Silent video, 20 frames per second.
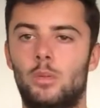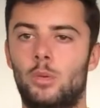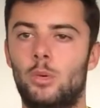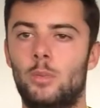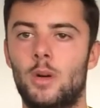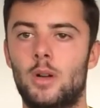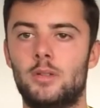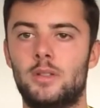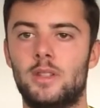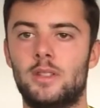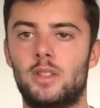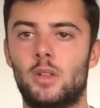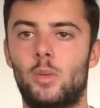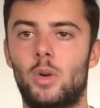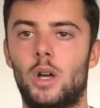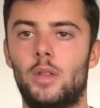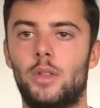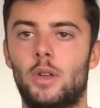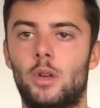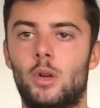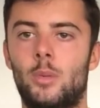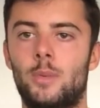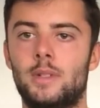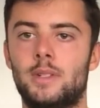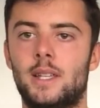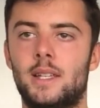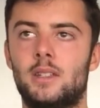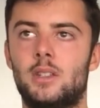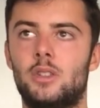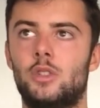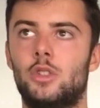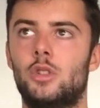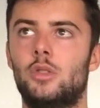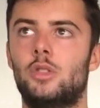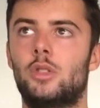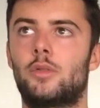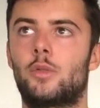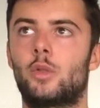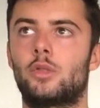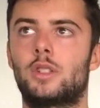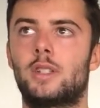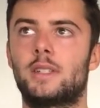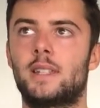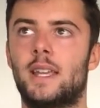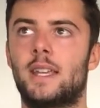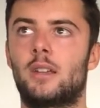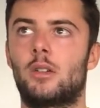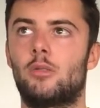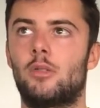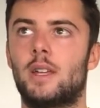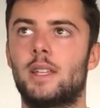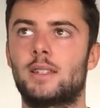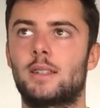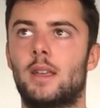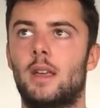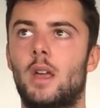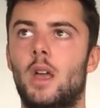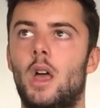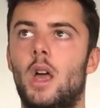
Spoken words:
almost is the word that commentators use. You've got to take a risk.